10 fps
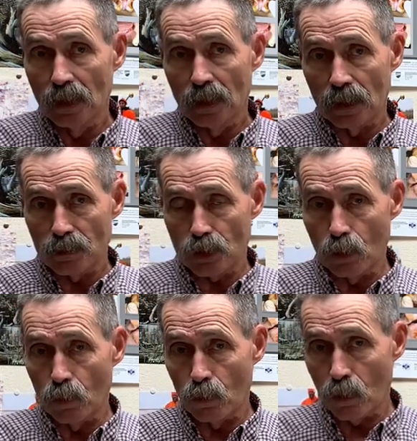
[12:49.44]
And
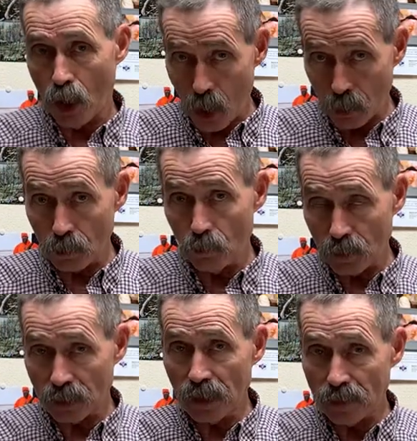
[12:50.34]
so honor
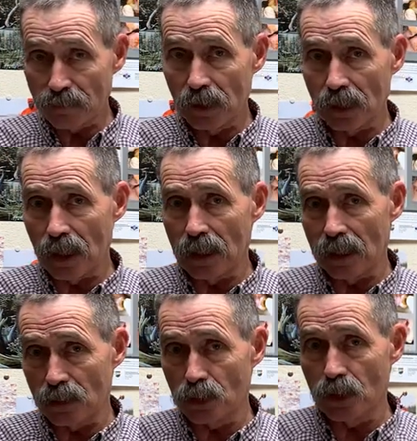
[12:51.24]
what the FDA
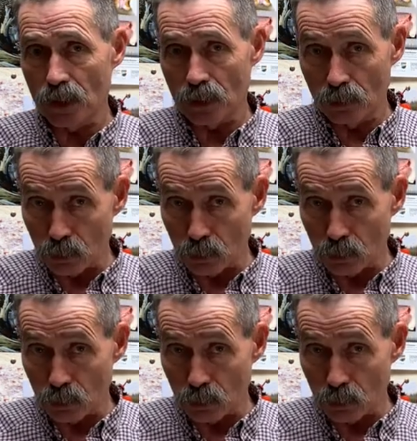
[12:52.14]
has done.